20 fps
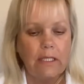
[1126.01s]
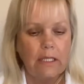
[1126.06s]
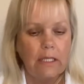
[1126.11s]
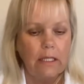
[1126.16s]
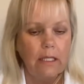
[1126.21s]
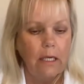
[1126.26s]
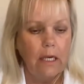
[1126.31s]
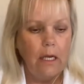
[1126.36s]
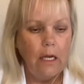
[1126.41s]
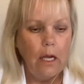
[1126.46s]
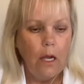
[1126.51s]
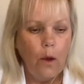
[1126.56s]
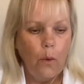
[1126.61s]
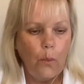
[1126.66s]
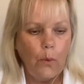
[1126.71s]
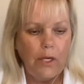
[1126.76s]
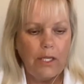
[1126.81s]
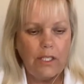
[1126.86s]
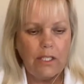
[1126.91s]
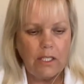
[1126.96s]
it,
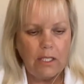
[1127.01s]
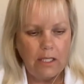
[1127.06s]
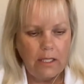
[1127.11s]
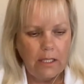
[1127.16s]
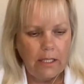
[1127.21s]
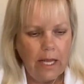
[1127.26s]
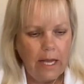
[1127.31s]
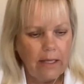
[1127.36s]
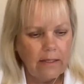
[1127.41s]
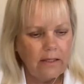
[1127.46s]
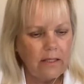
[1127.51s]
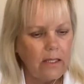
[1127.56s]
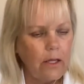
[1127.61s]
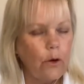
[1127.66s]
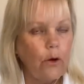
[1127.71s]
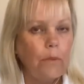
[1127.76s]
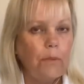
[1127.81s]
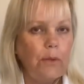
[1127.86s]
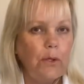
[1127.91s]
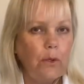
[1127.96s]
which it has
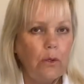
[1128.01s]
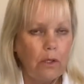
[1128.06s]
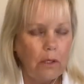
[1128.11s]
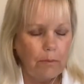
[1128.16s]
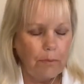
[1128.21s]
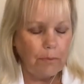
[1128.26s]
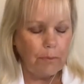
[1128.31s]
therapeutic